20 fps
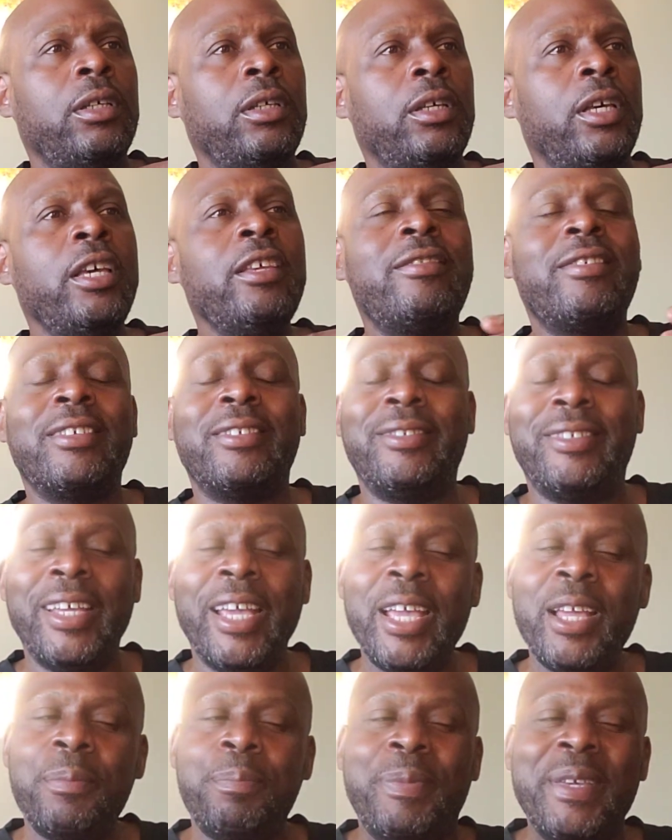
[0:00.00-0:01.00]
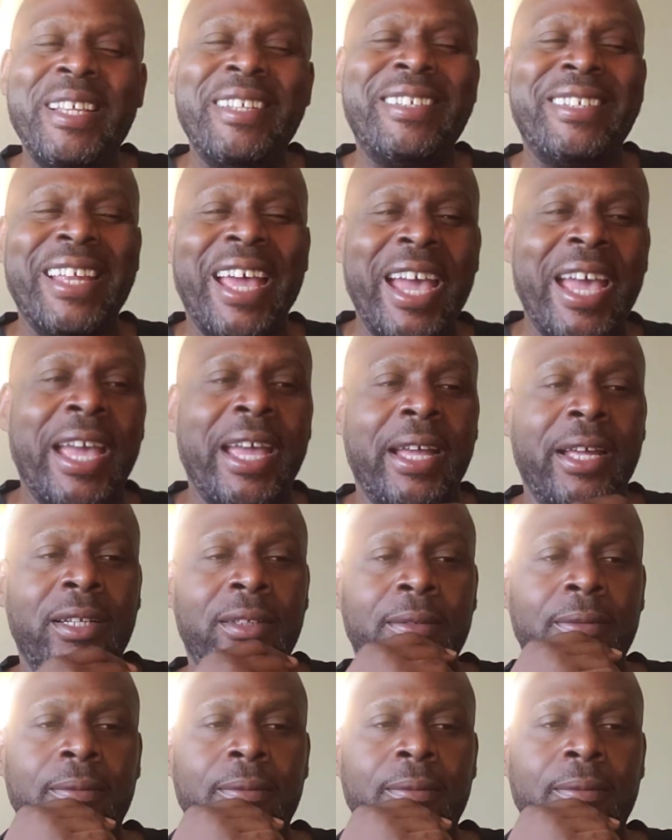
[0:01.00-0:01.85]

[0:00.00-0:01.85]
He's a deadbeat dad.